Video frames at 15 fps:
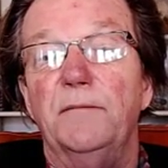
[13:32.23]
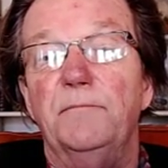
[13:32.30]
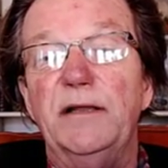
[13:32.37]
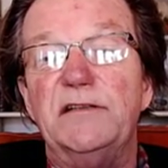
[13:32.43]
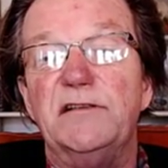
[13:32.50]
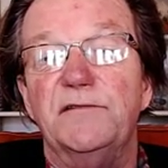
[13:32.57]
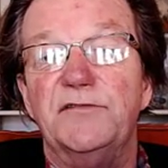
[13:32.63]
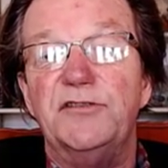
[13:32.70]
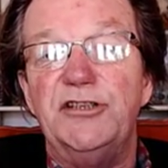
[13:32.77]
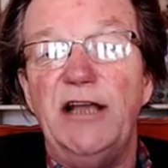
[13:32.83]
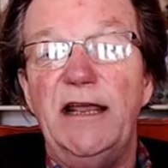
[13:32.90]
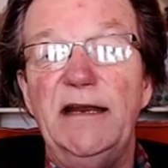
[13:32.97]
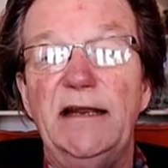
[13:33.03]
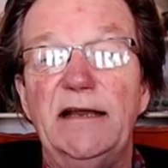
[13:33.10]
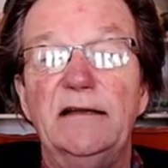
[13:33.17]
bits of
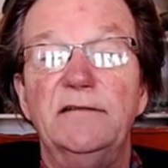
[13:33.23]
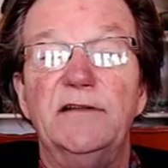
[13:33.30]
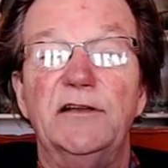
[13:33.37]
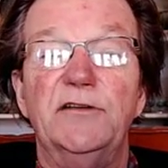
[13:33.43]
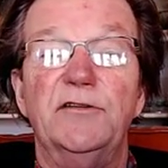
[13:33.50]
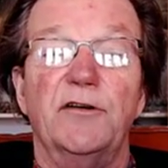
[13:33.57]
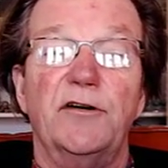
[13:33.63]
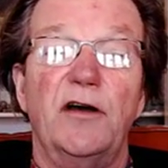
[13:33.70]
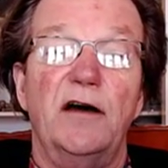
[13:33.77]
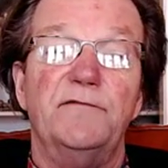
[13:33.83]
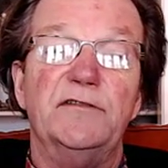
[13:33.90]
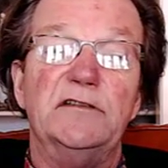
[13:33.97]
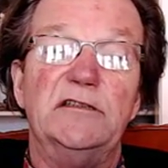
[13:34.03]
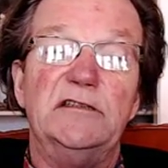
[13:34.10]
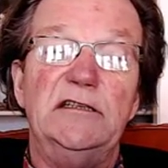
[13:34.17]
shading that you don't
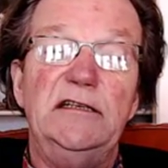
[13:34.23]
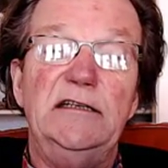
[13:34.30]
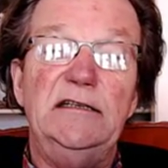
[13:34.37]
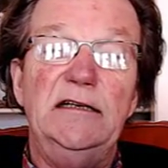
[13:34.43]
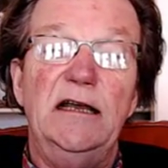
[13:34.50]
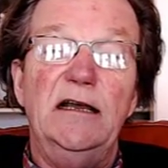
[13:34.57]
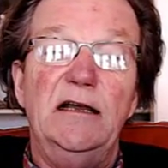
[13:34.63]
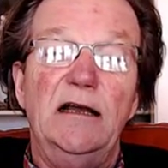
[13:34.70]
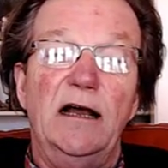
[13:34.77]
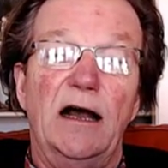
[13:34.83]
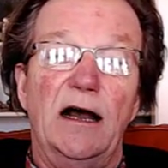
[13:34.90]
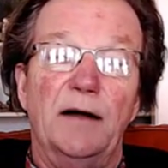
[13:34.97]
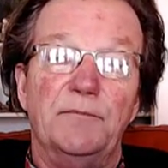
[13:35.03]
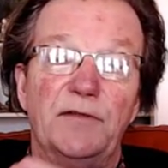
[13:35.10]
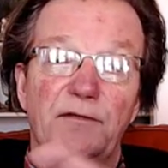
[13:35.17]
often see,
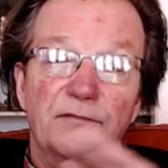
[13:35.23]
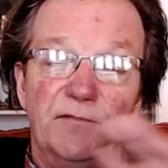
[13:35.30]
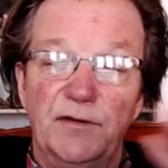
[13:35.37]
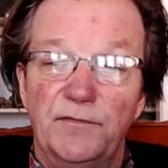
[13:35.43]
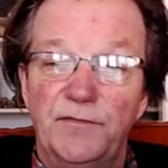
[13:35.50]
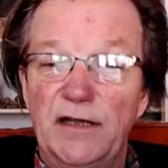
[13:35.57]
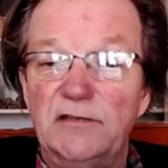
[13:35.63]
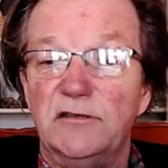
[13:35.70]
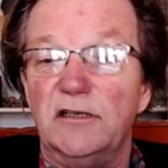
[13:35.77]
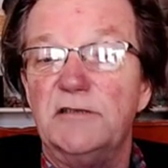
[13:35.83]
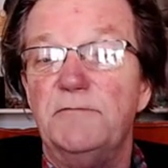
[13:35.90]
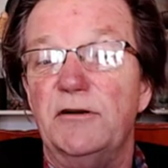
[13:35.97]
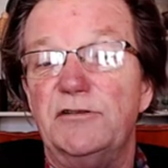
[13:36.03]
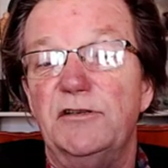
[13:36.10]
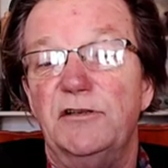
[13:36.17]
the facial
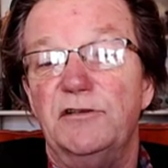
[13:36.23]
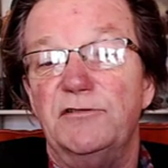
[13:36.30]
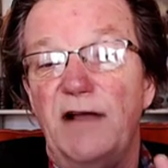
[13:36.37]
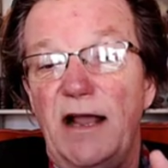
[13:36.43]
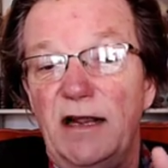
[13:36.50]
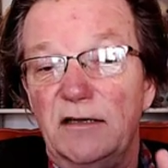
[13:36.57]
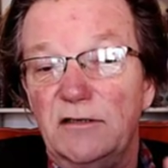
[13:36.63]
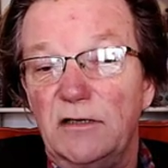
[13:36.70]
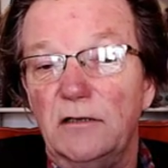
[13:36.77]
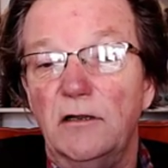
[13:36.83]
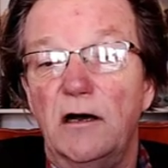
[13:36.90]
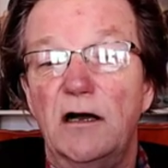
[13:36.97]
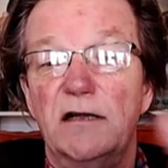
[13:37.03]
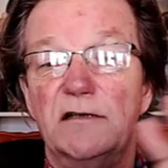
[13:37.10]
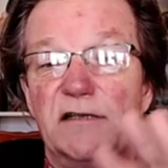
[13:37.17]
expression of the dragon, the
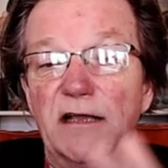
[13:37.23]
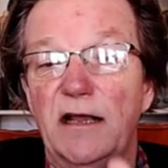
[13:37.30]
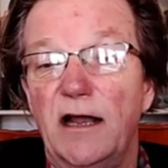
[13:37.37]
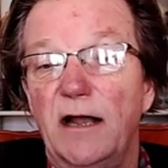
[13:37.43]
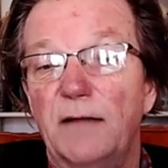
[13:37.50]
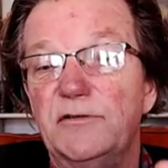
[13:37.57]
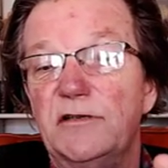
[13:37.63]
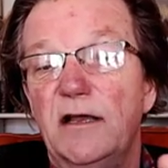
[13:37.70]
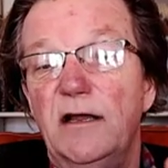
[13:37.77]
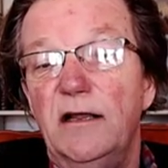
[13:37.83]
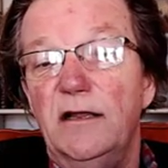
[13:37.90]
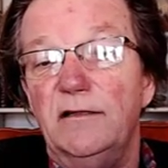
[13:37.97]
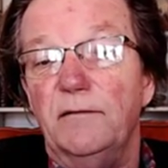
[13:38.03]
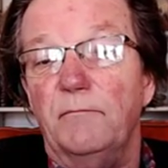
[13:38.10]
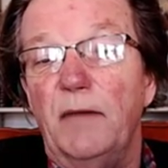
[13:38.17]
claws, the arms,
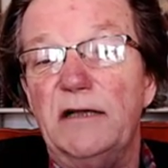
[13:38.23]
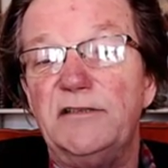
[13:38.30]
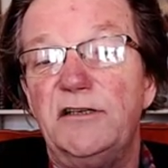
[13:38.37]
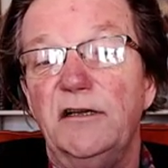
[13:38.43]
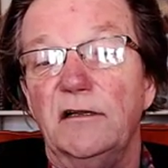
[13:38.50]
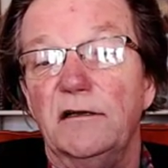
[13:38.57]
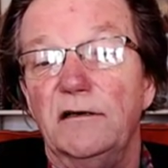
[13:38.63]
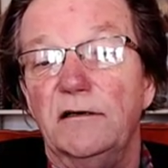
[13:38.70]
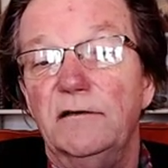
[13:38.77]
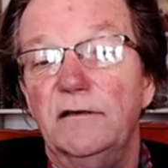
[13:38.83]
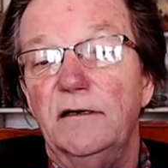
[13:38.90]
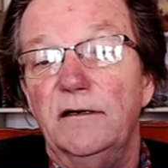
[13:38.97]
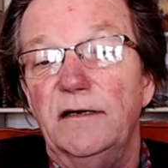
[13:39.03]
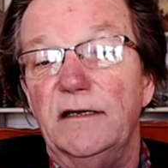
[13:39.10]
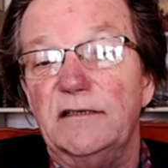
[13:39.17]
the
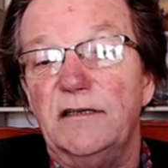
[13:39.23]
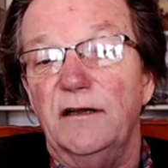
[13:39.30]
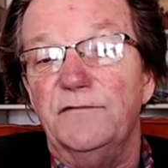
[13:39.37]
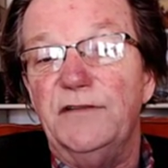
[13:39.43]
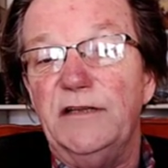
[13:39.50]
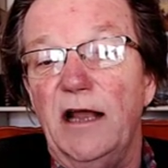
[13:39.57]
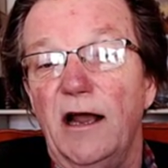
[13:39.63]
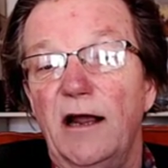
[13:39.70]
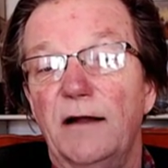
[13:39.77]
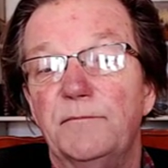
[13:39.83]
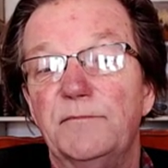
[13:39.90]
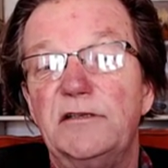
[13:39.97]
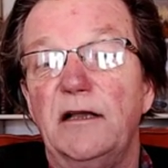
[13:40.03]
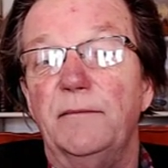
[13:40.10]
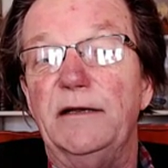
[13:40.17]
muscularness of the
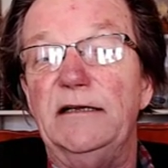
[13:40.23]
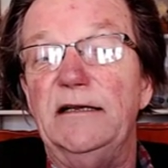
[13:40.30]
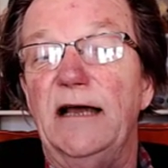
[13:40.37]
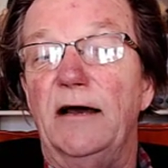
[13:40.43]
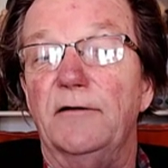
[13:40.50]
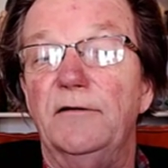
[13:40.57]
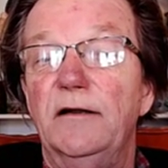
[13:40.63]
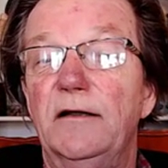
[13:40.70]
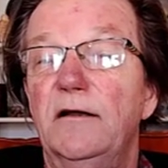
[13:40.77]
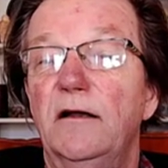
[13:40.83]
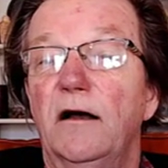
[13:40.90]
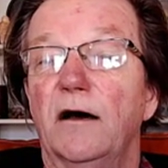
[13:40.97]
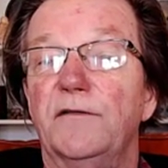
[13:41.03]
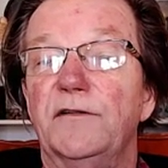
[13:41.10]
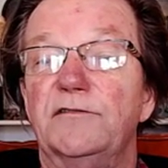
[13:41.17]
arms coming down
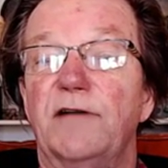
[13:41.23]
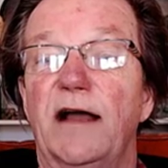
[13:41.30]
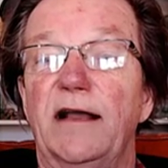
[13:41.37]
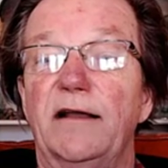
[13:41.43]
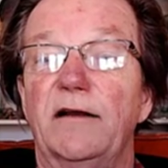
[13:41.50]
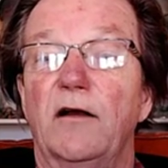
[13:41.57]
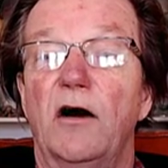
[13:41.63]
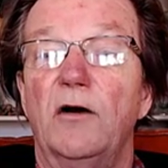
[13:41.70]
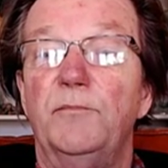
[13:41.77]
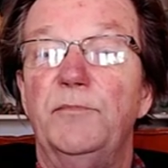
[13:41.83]
on the dragon, all